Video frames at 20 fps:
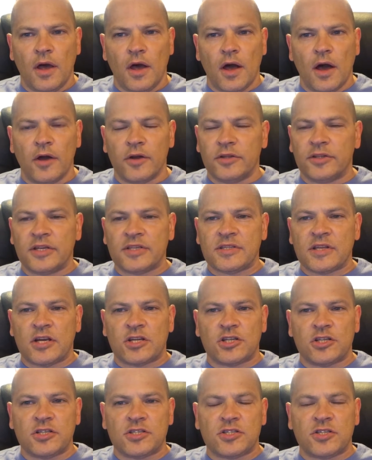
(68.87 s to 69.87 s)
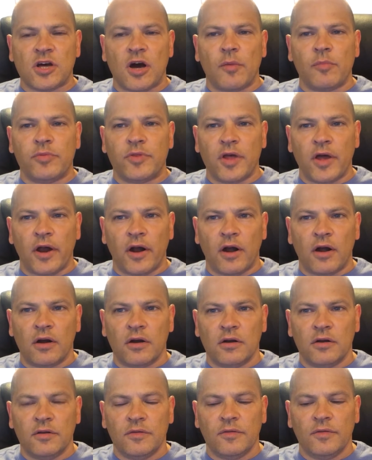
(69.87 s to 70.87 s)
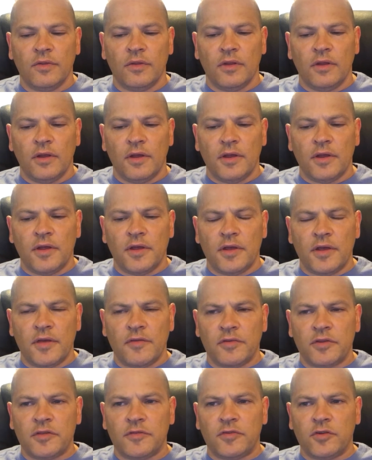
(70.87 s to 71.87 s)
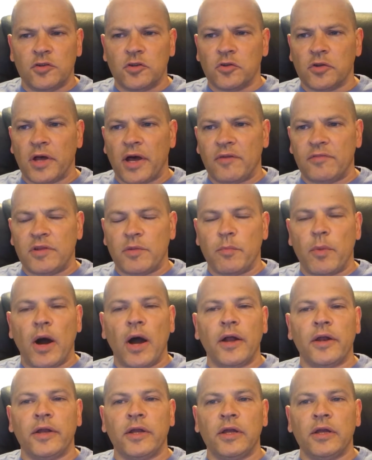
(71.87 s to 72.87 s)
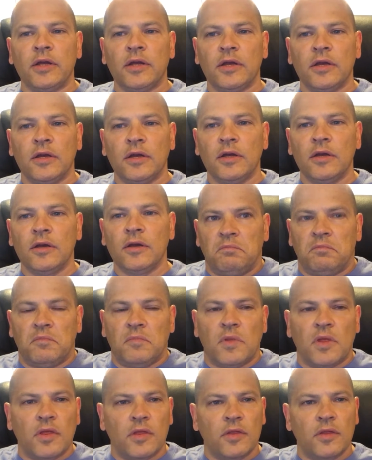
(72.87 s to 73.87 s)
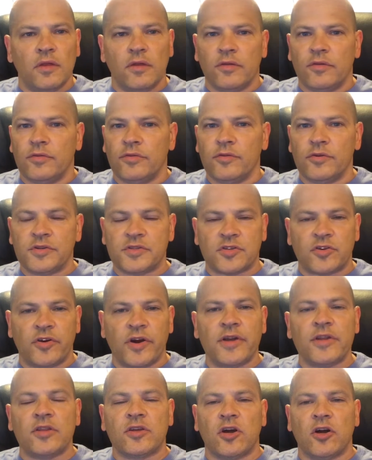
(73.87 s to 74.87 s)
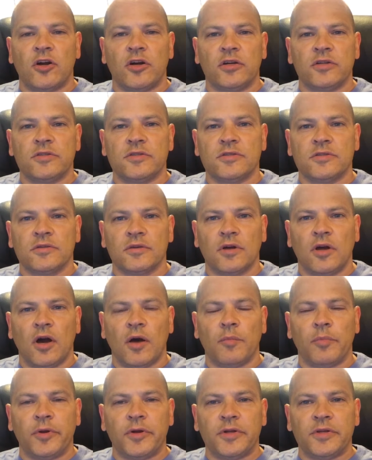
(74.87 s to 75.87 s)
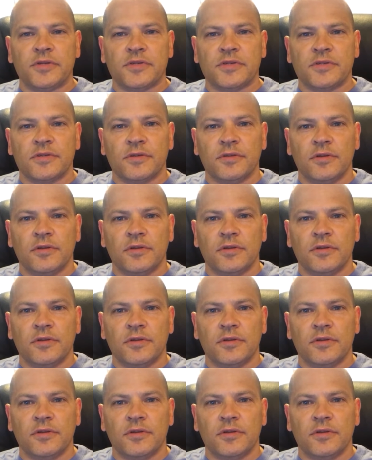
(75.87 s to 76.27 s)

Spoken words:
And it doesn't actually stop there. Even if you don't have the money, there's credit cards companies.